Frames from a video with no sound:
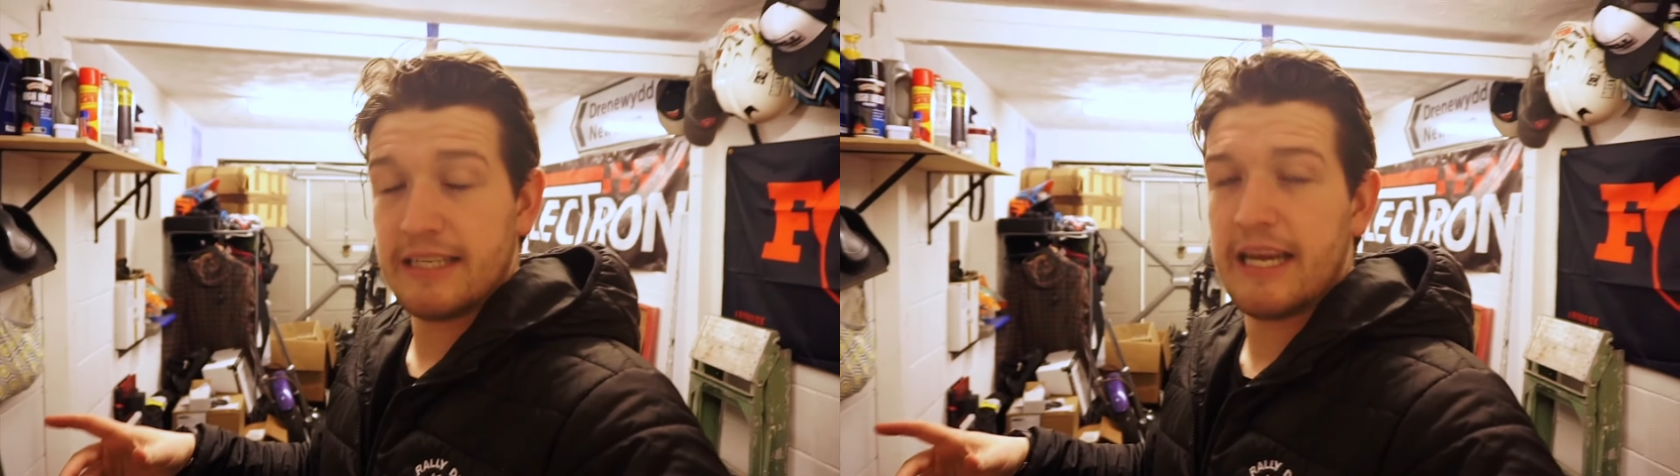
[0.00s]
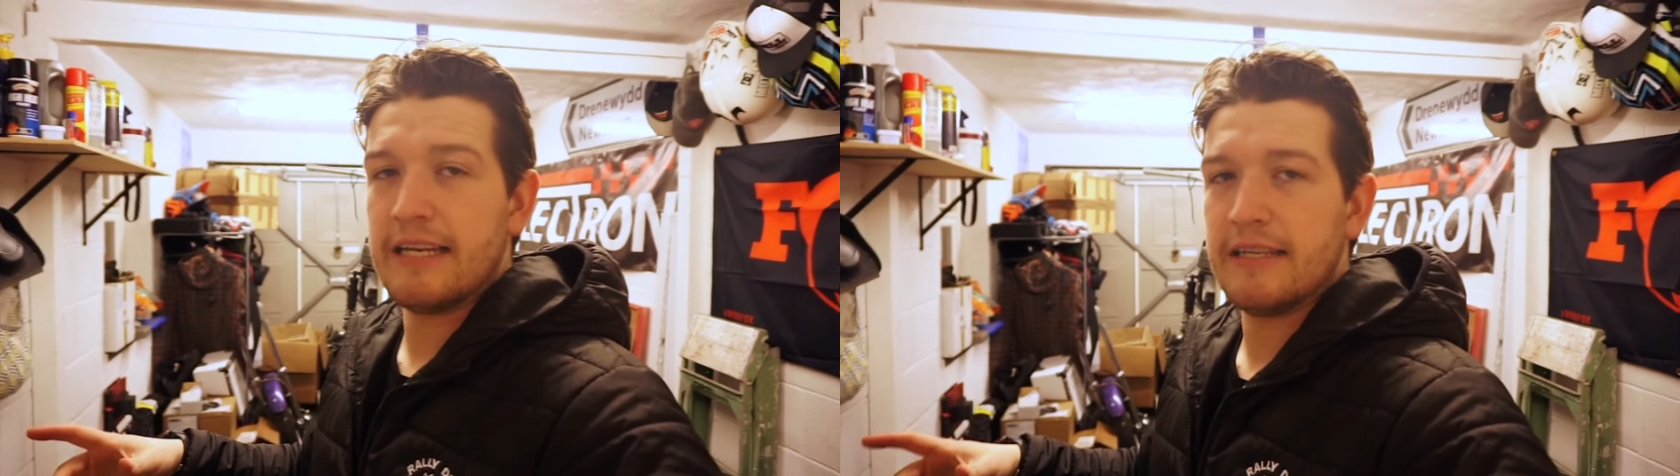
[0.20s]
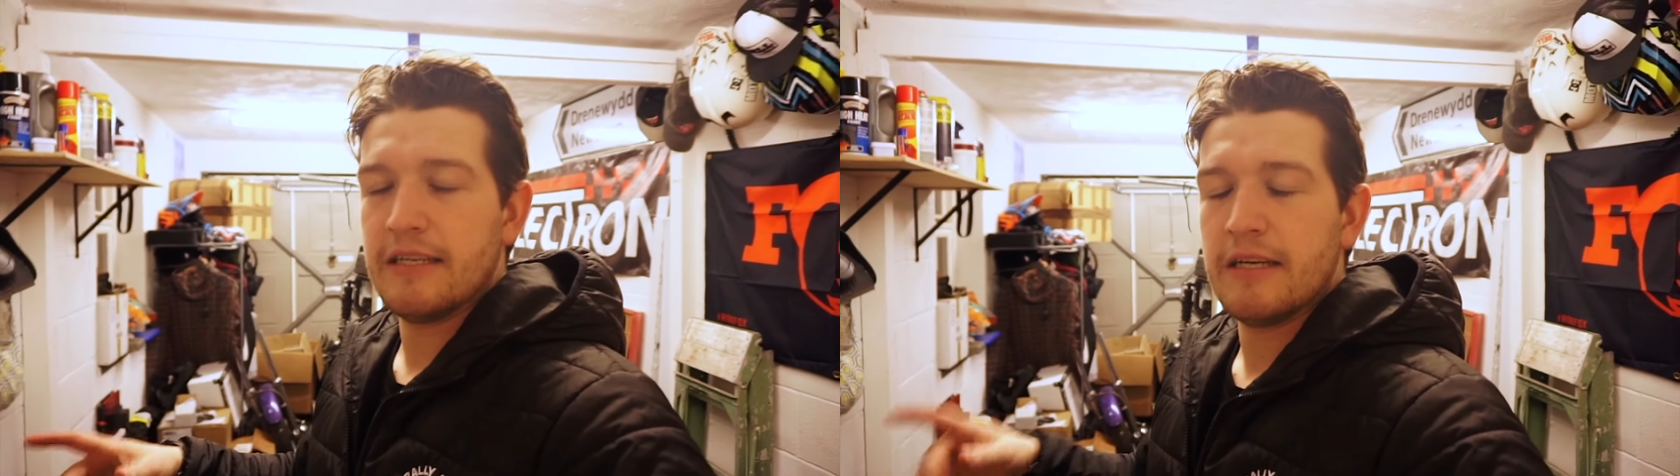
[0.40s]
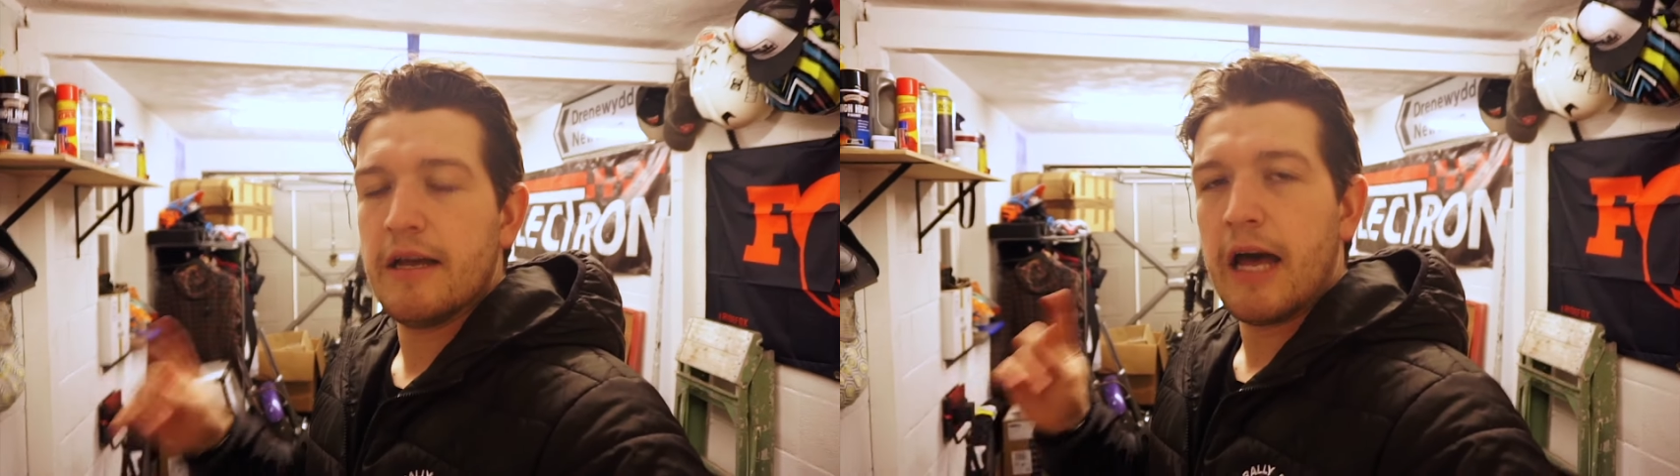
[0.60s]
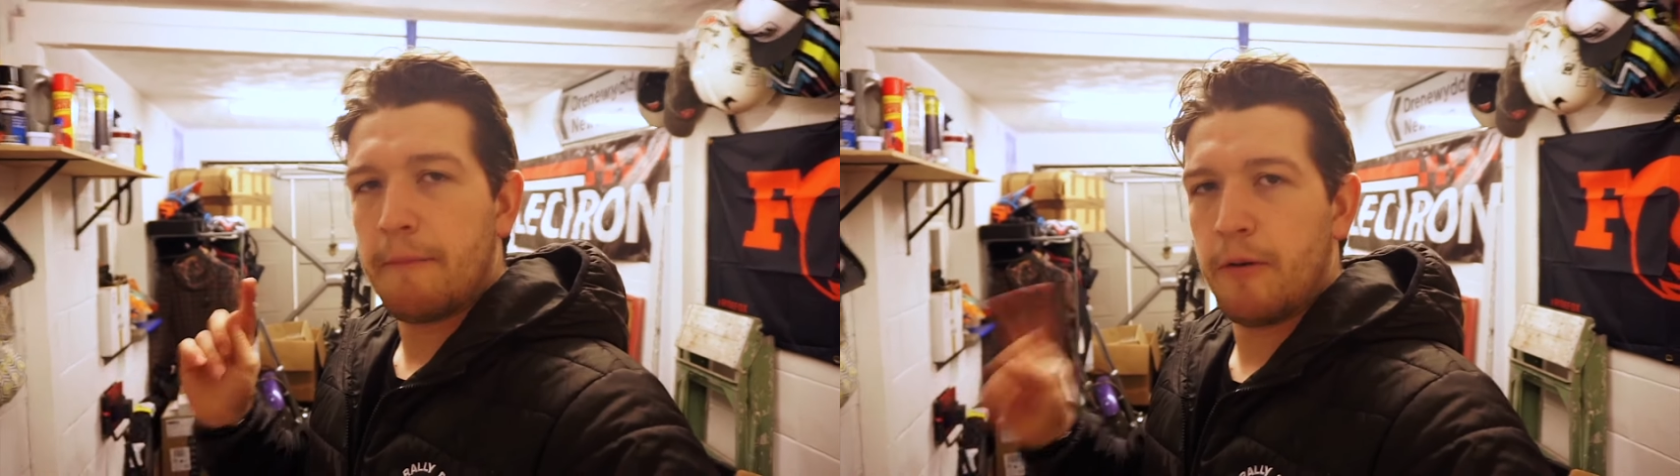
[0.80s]
did.
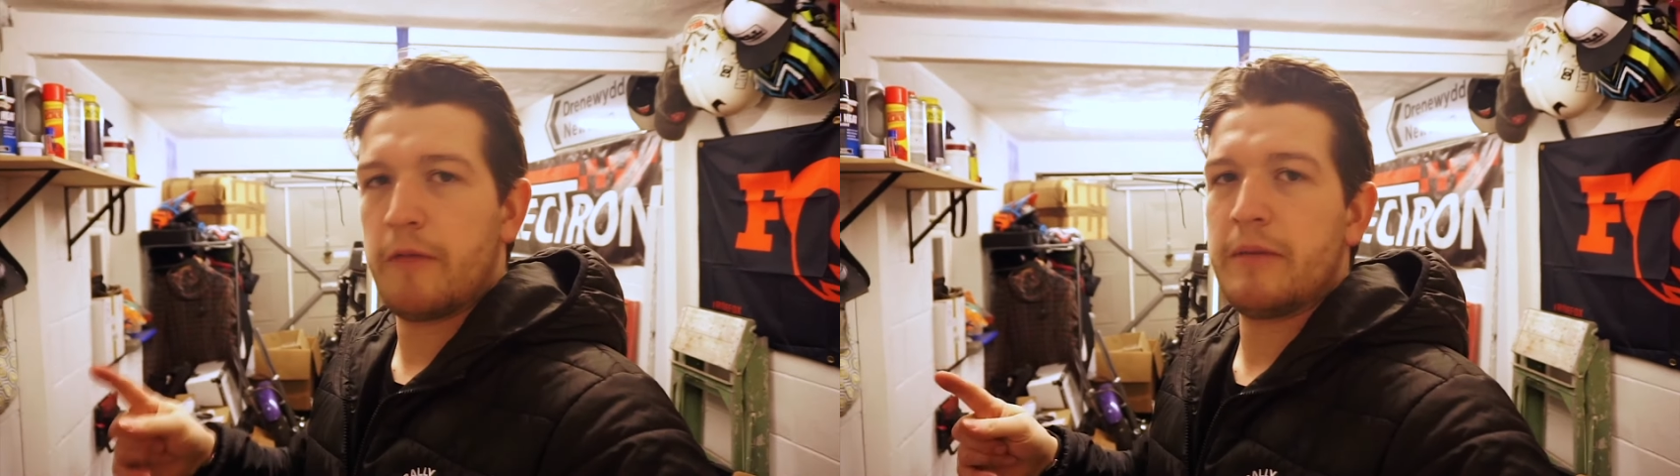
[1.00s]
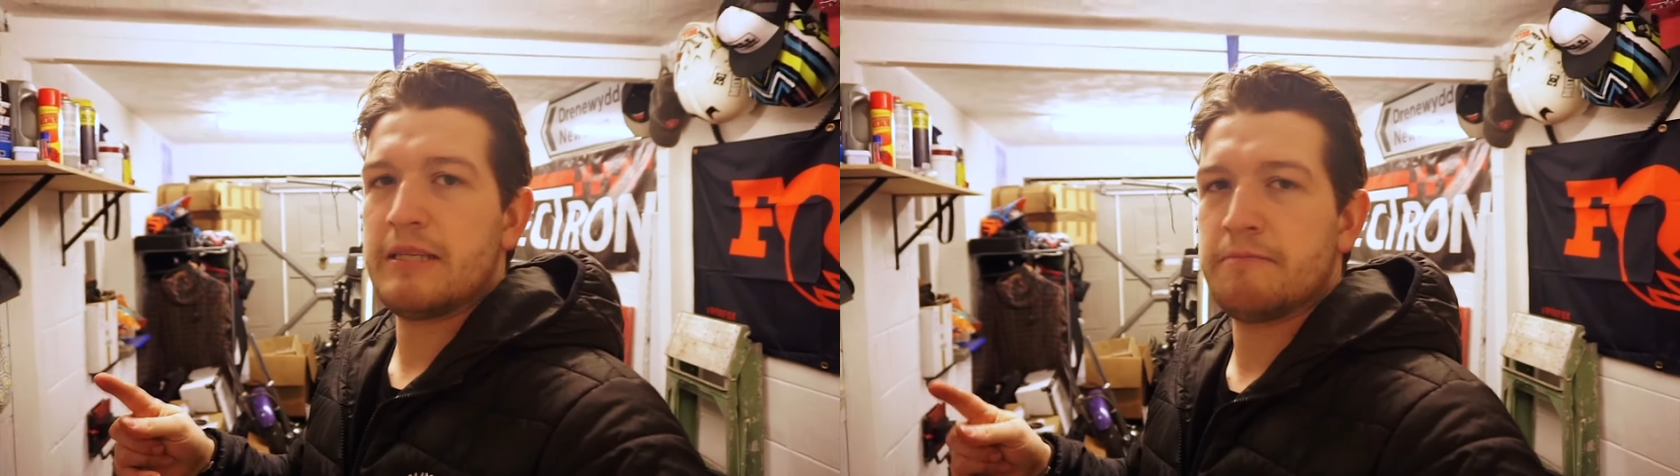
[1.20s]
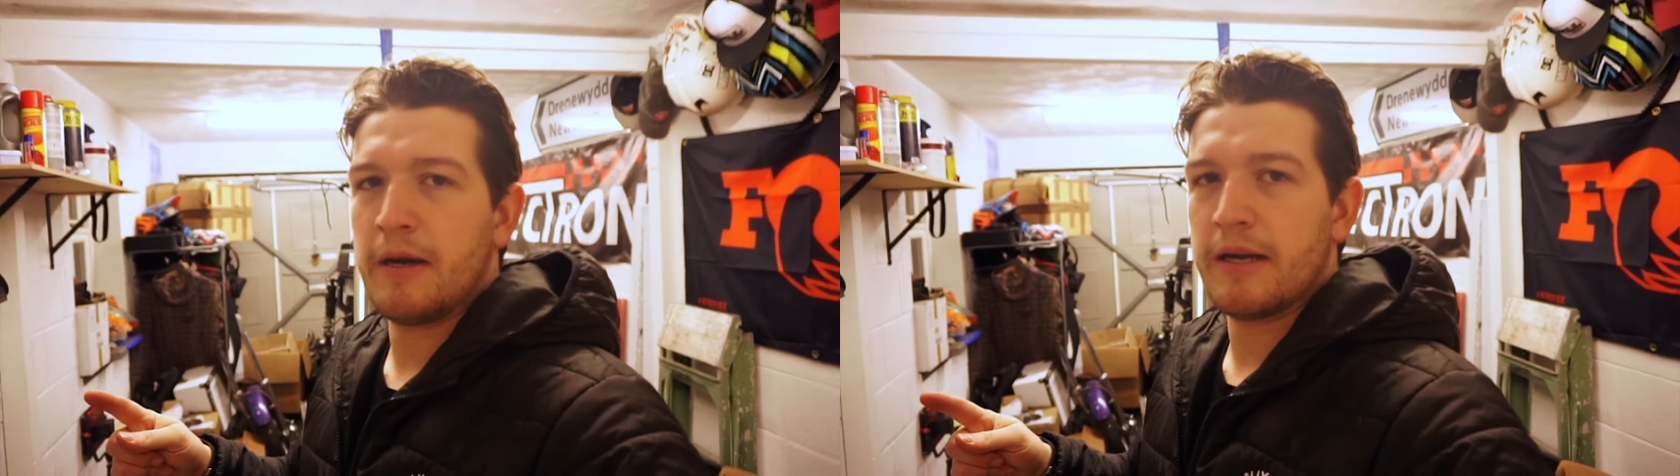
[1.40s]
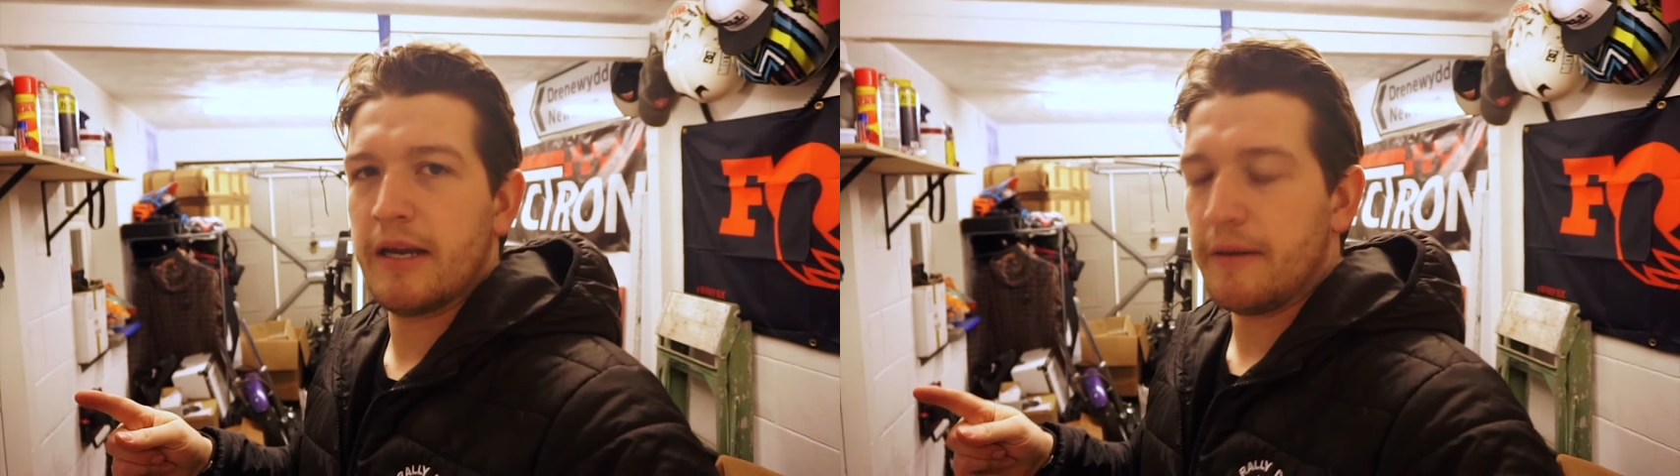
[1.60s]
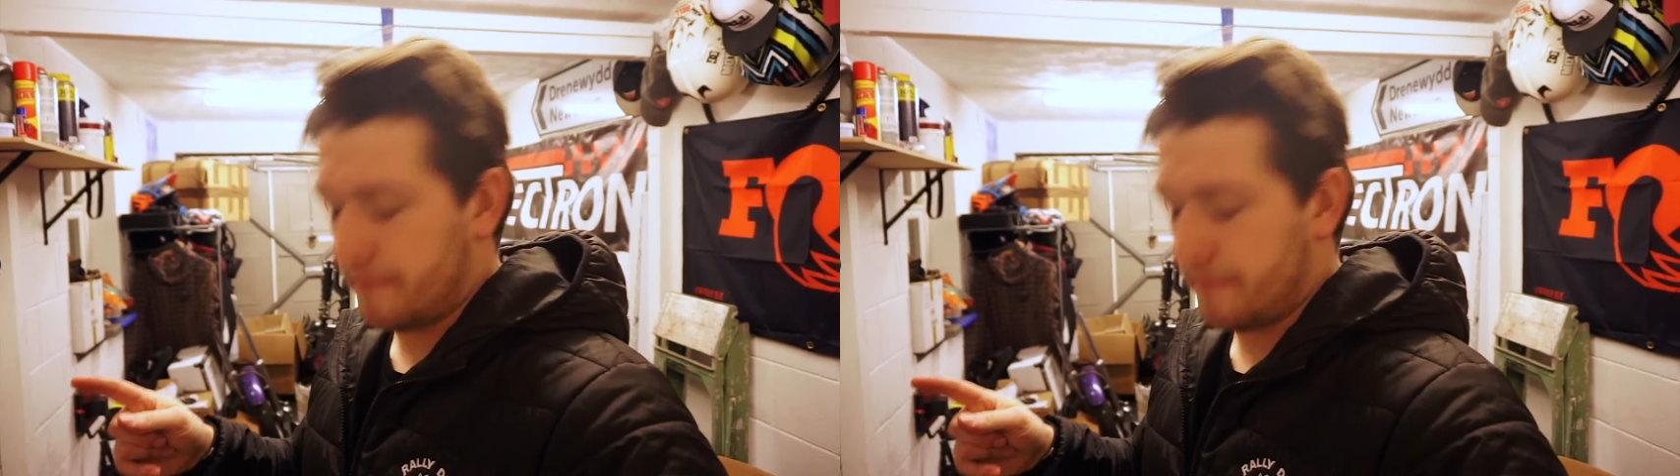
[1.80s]
I put them in this bucket.